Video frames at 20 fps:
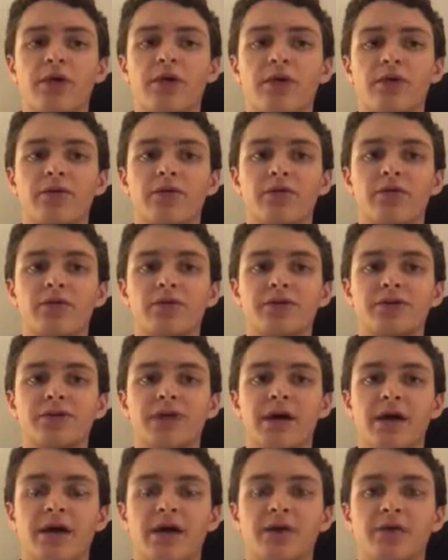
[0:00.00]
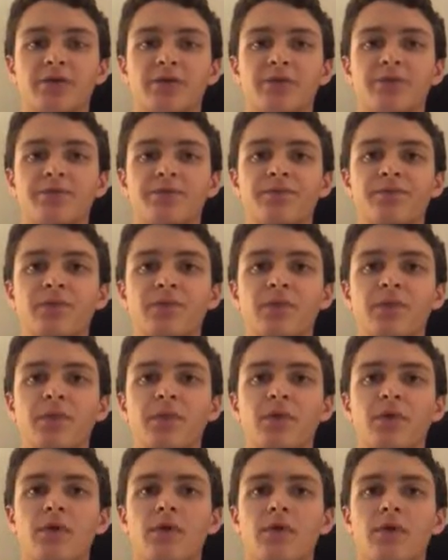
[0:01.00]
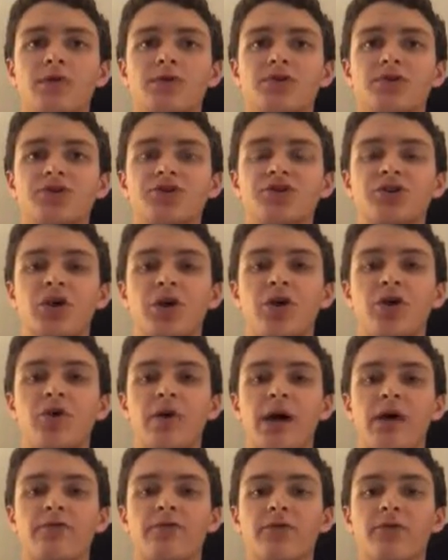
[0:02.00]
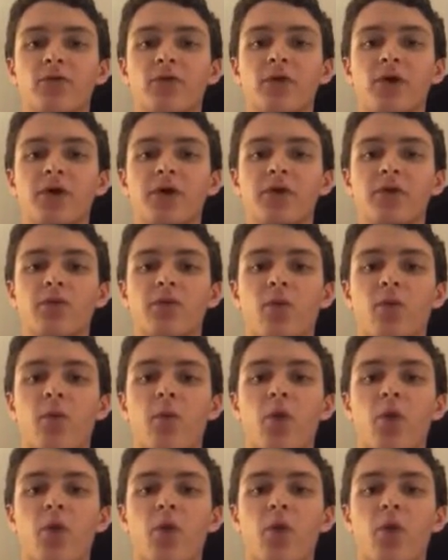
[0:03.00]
her through the town to show everyone